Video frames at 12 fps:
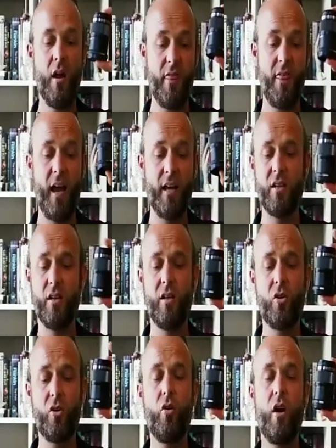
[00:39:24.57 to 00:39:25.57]
that's an
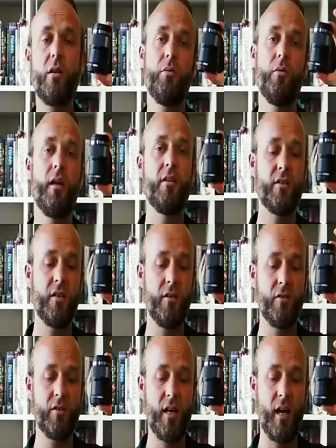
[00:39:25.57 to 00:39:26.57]
incredible lens to
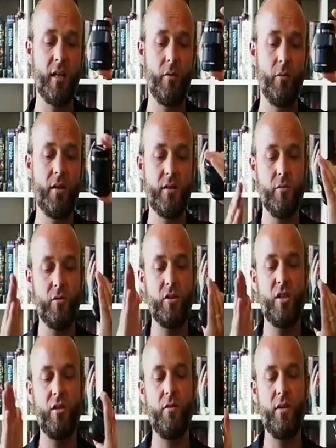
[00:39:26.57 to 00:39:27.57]
do stacking with because it will
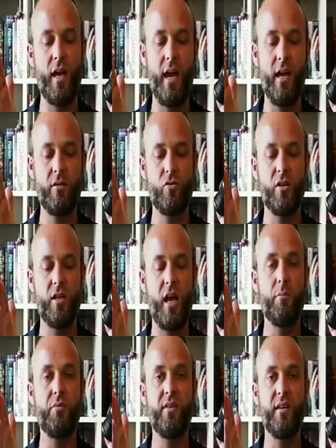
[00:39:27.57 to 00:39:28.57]
just give you that extra
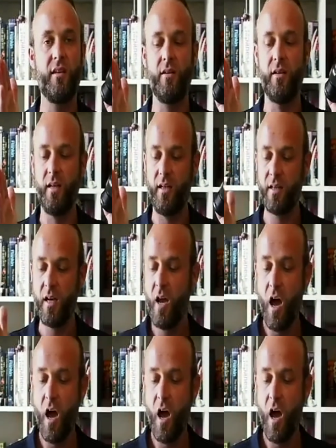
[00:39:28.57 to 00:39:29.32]
depth that you need.